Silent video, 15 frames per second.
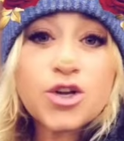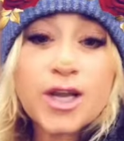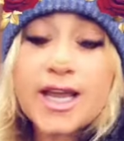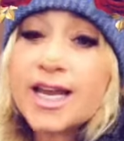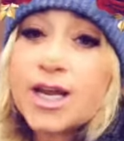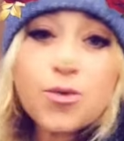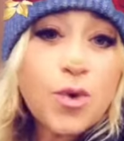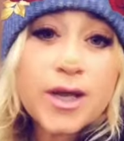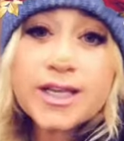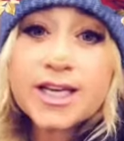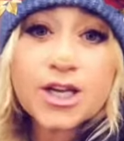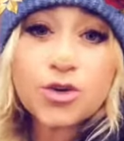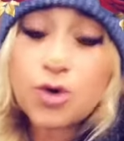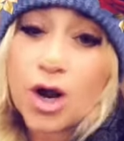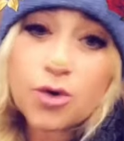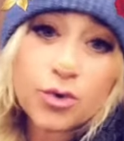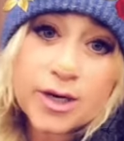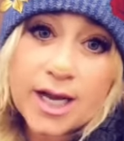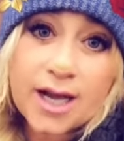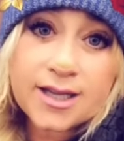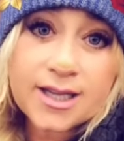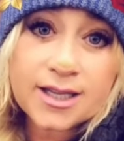Anyone can grow
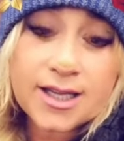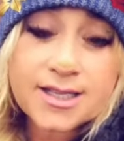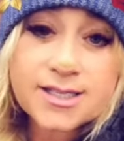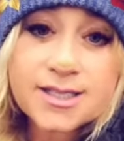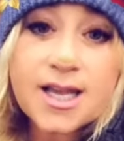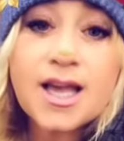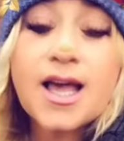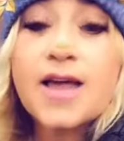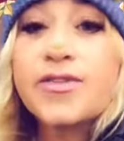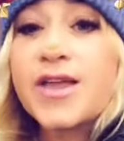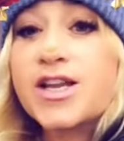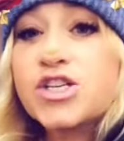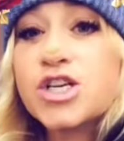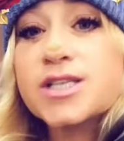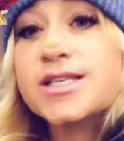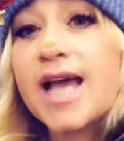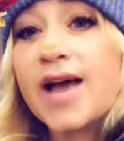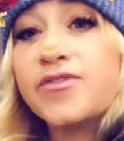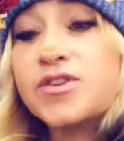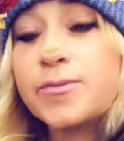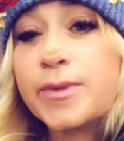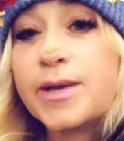ranunculus. They just
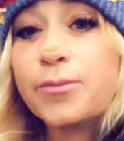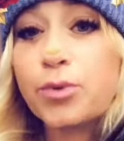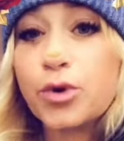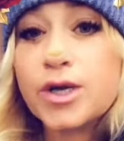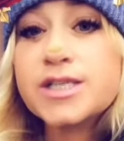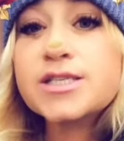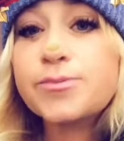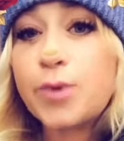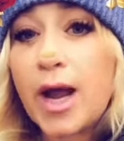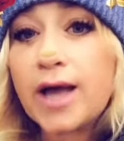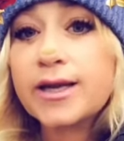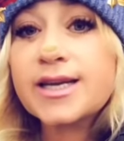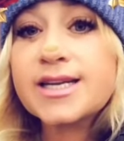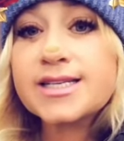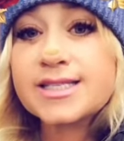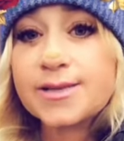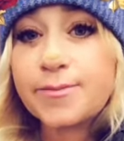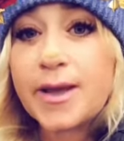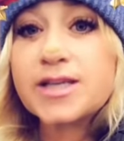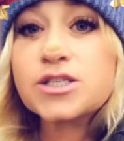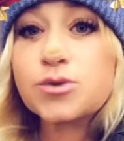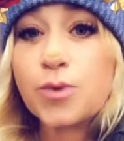have to be pre-sprouted is the
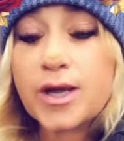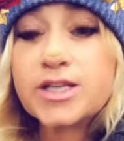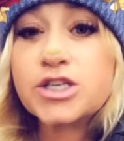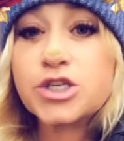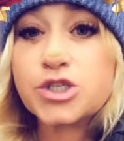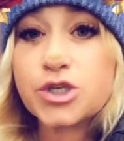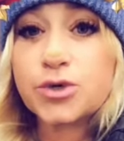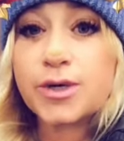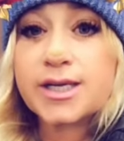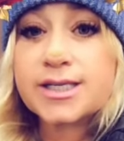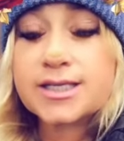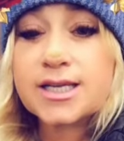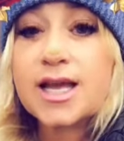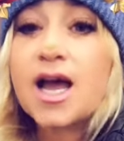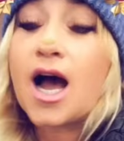best way to do it.